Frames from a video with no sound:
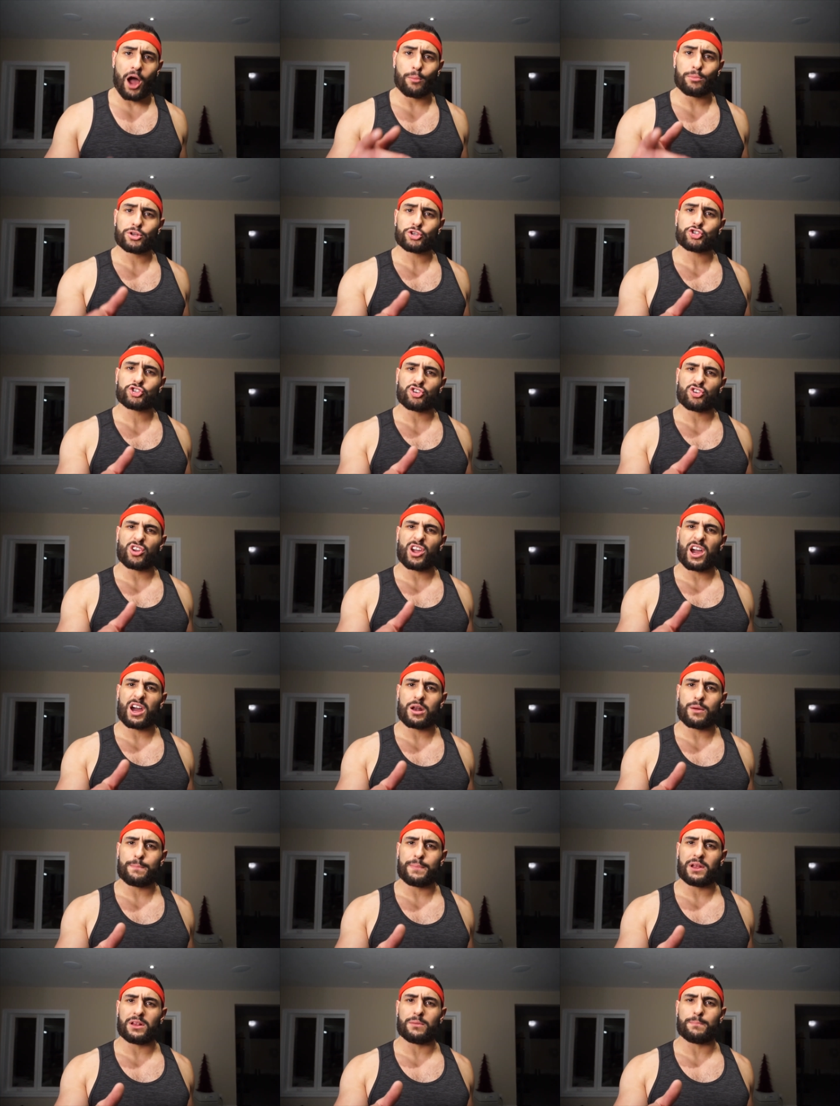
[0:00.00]
I'm going to show you how
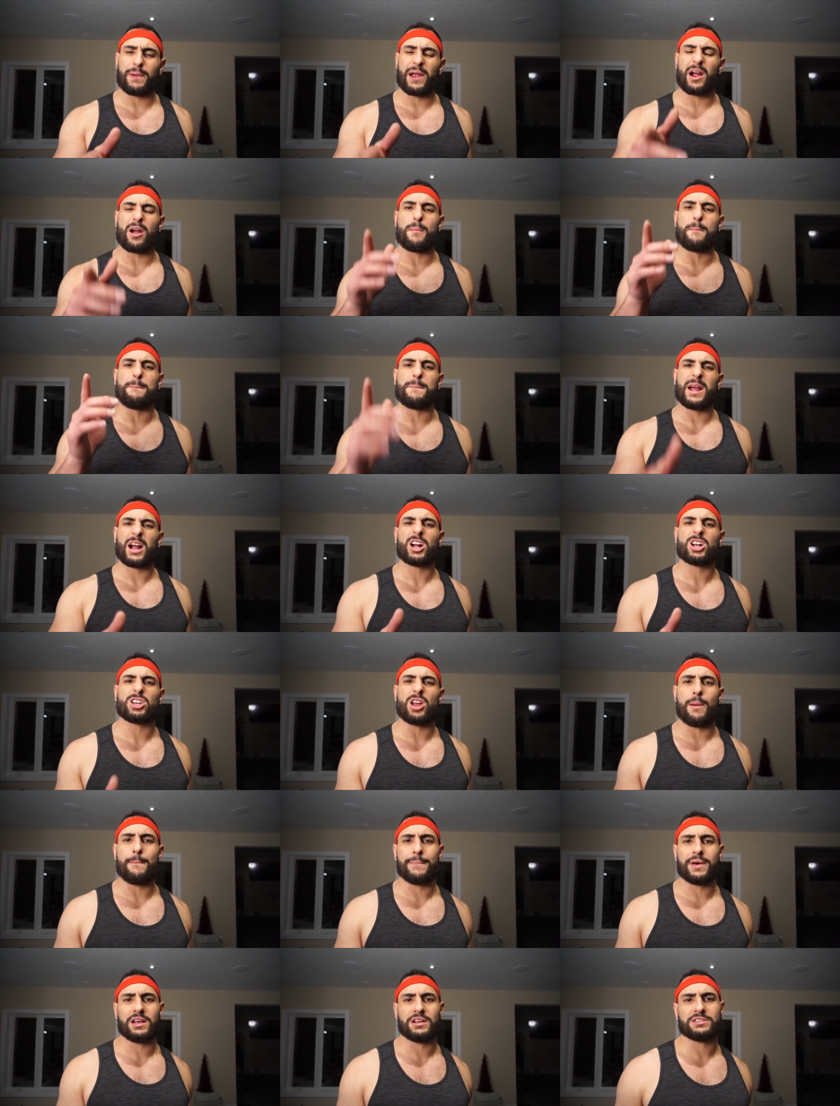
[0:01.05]
to build a pair of bigger
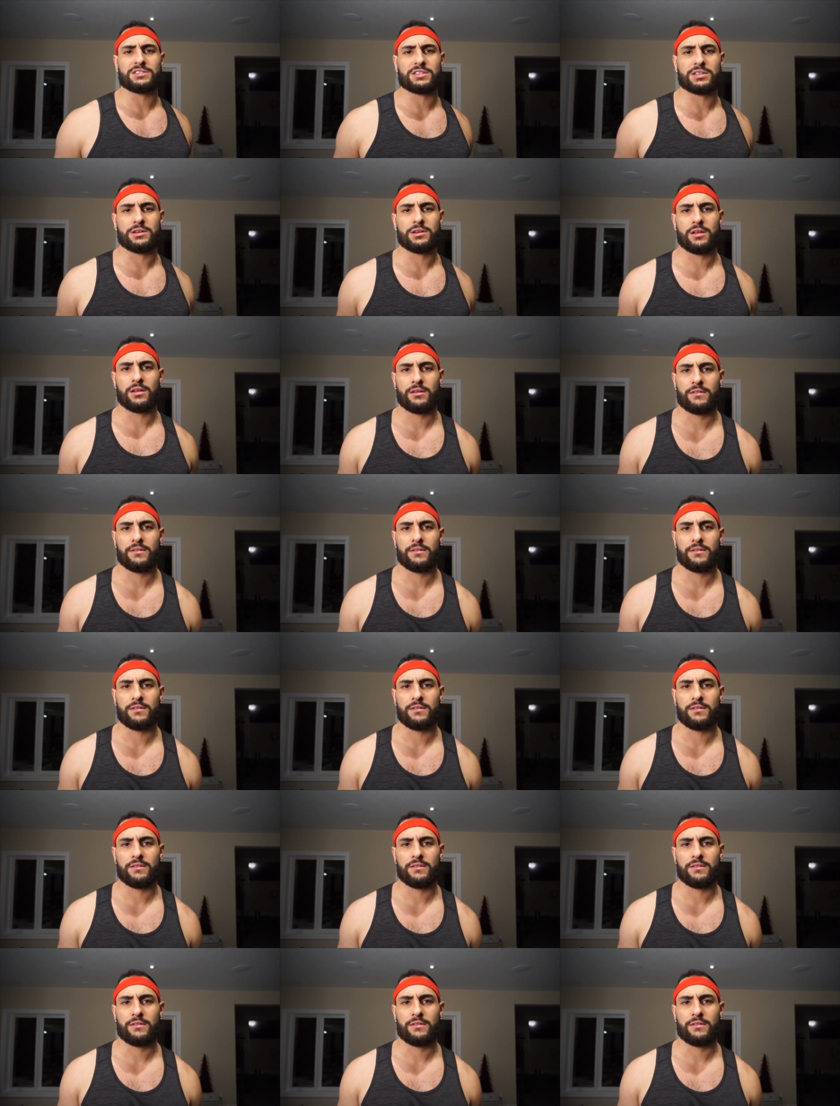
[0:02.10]
dumbbells